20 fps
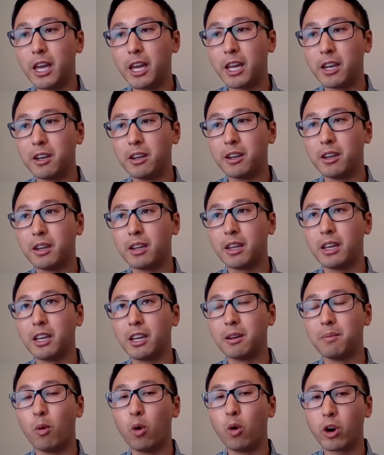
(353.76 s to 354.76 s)
Then
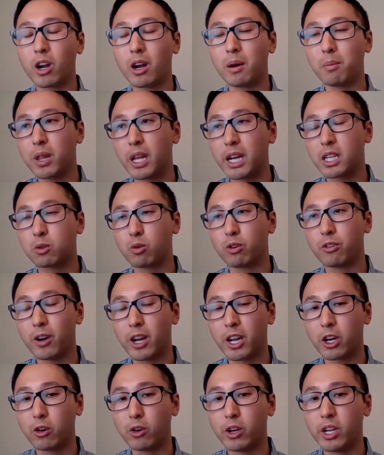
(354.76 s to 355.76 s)
in more complex
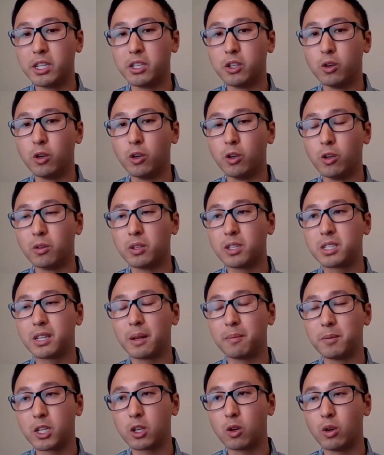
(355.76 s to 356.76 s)
refineries, you'll
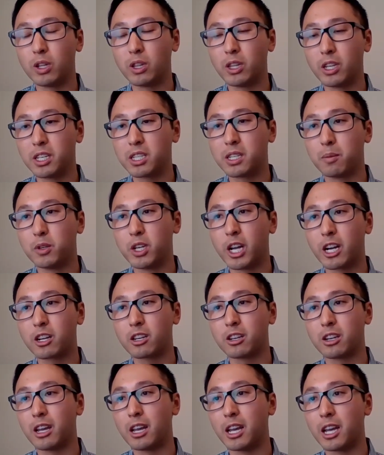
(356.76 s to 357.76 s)
subsequently
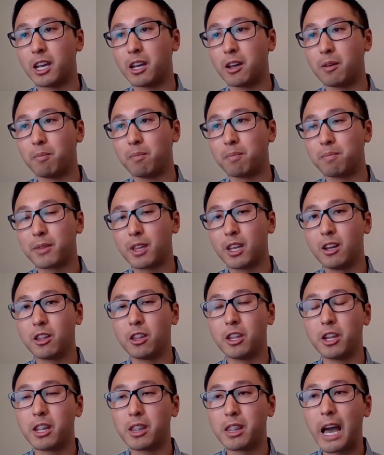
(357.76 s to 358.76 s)
subject
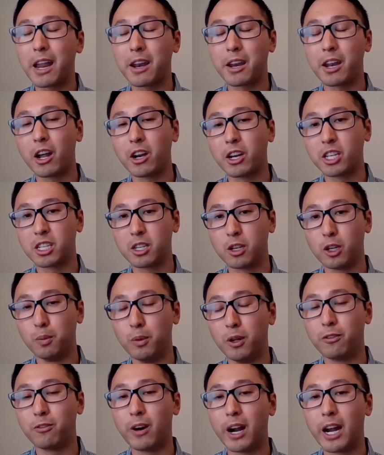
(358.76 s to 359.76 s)
that
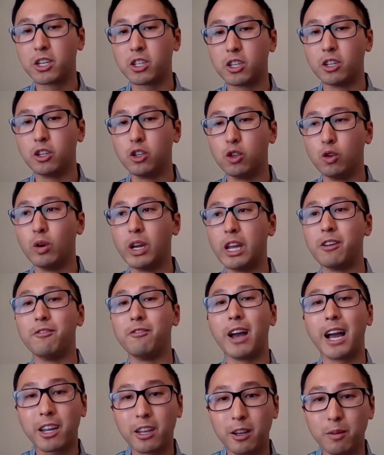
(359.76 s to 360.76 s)
non-distillable fraction to a
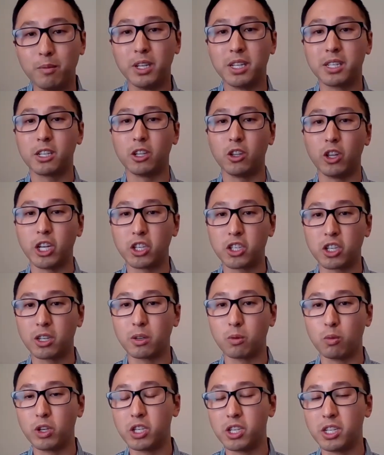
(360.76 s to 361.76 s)
vacuum
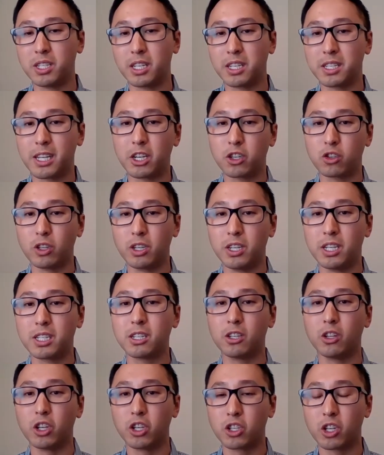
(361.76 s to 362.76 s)
distillation, which is essentially
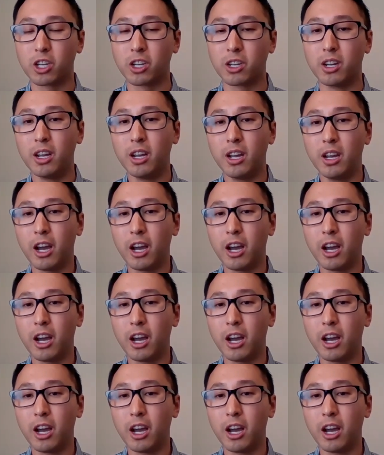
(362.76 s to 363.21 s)
distillation